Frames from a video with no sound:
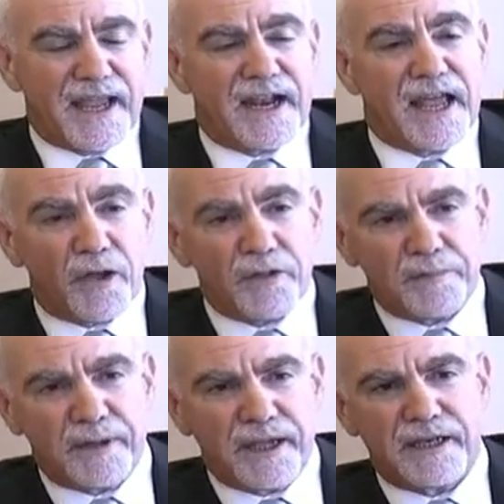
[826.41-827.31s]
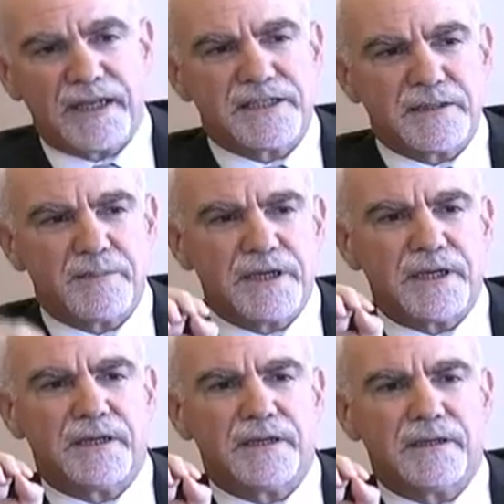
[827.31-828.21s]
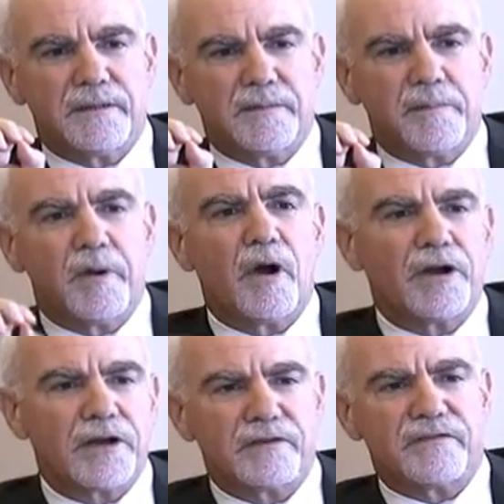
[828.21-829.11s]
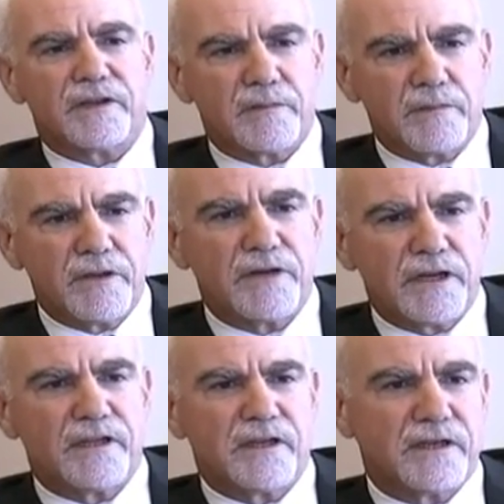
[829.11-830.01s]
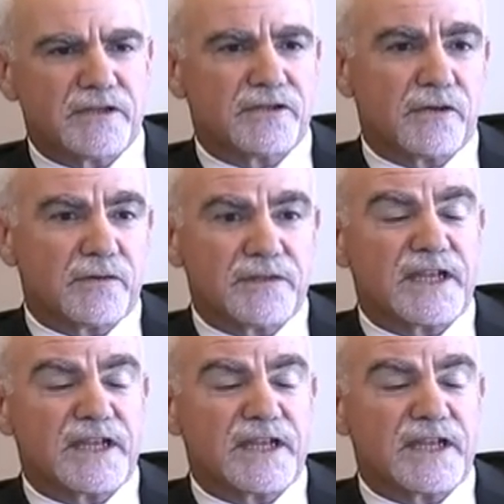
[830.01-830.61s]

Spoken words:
And a health plan needs to be part of the community that it serves.